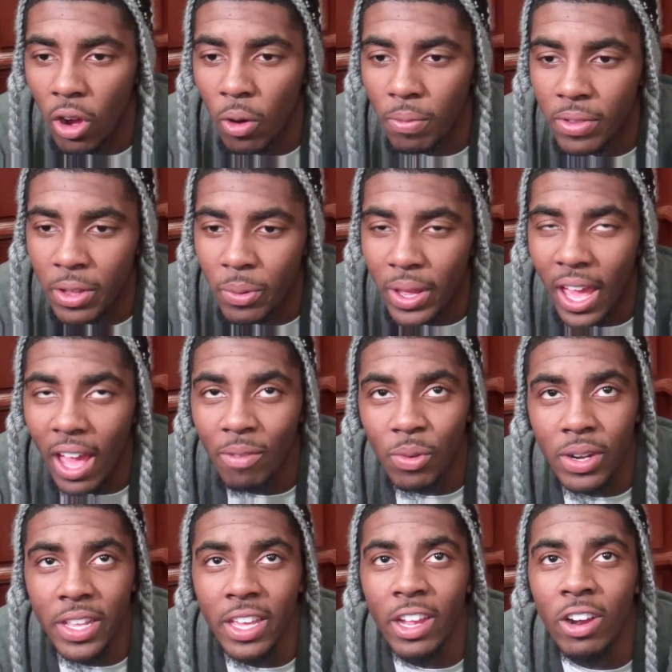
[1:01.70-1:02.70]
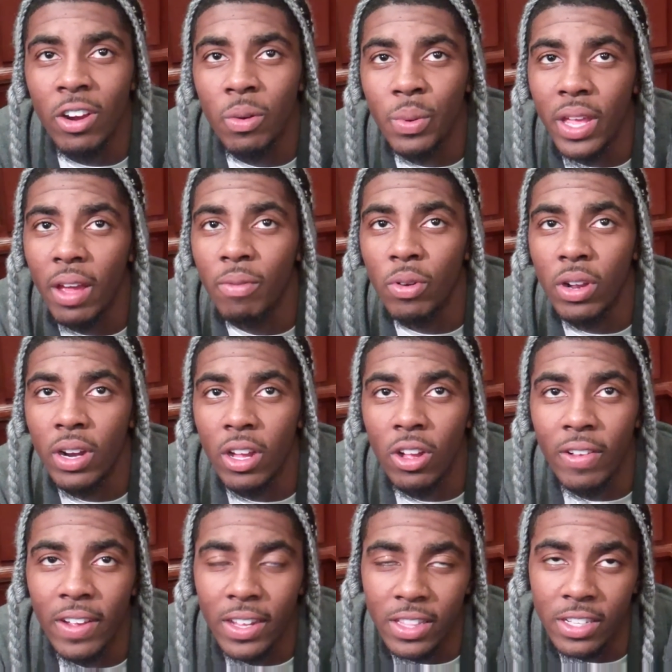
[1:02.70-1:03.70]
hopefully we have one here and we have one
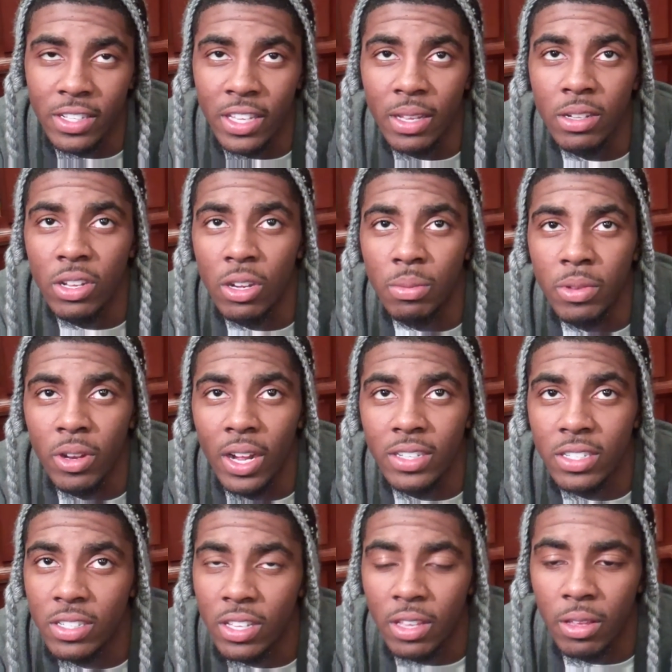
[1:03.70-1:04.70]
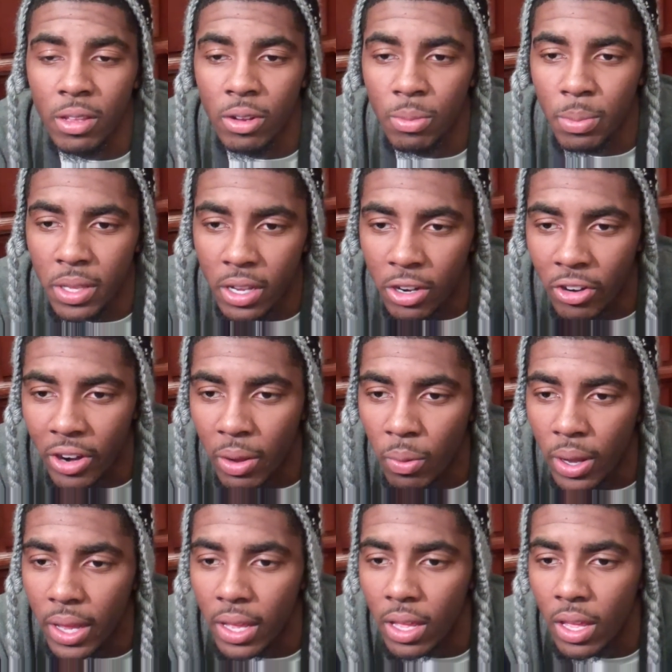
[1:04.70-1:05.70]
out at the Dean Dome. You know, I just think it'll be a great
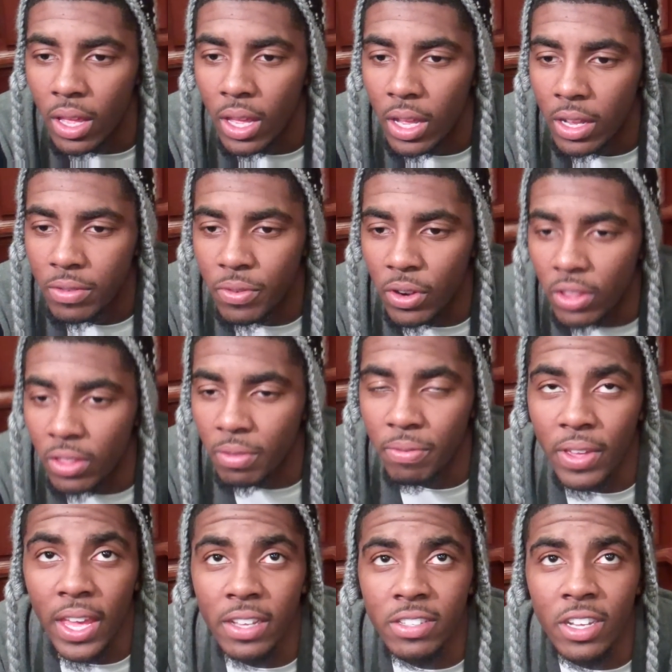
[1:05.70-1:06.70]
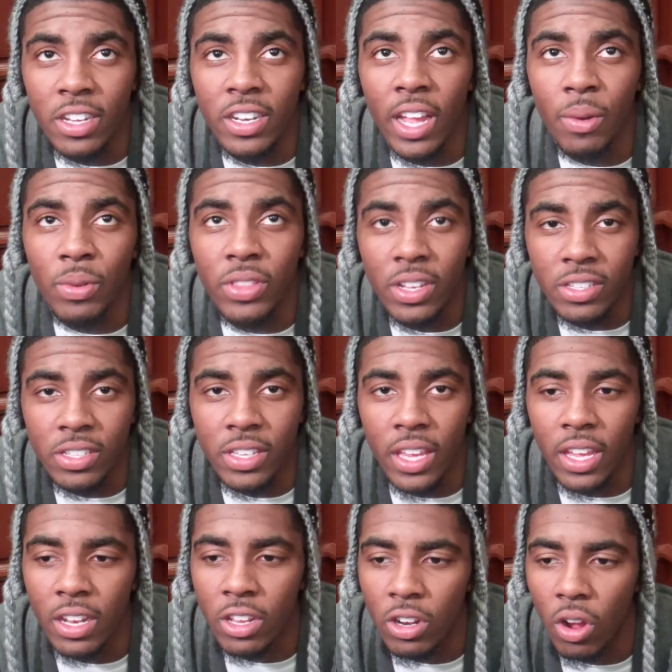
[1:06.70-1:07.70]
way for the fans to connect with us
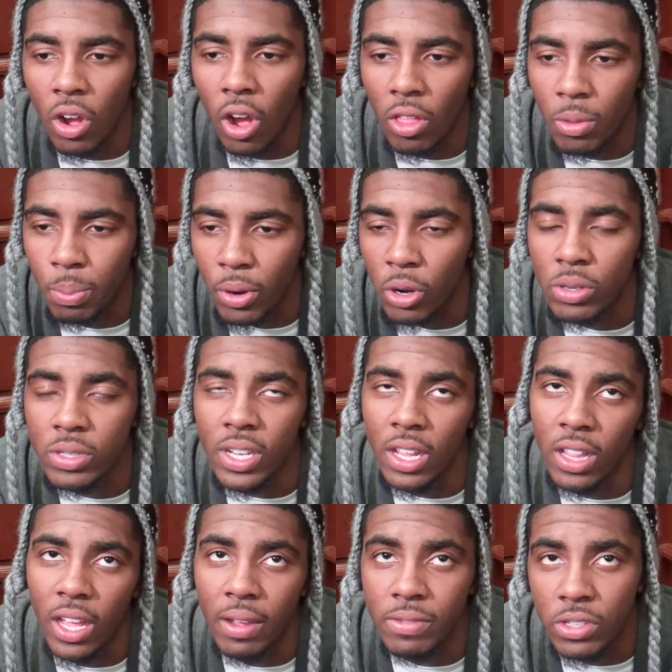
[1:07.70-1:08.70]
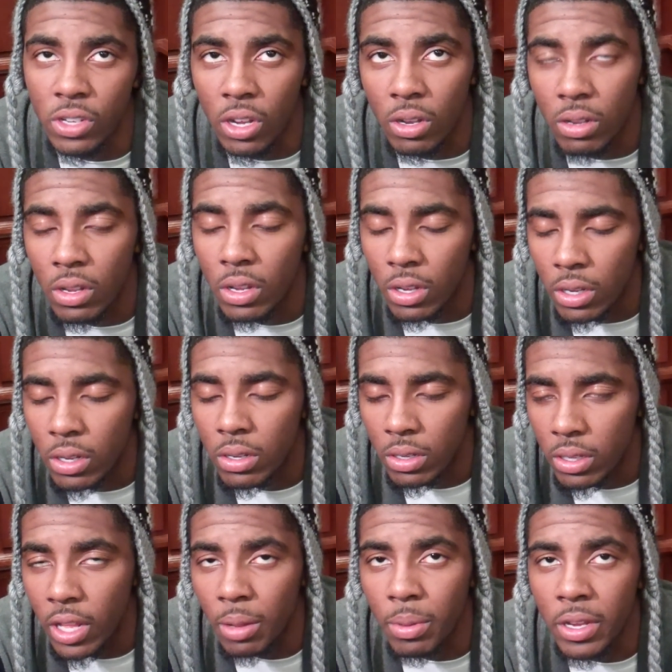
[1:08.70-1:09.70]
again. You know, all the pros that left. So
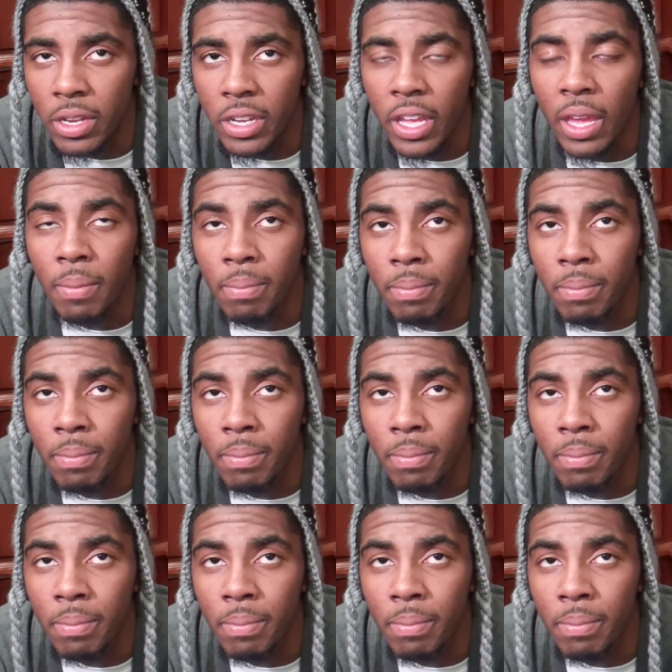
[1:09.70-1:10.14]
that'll be a good game.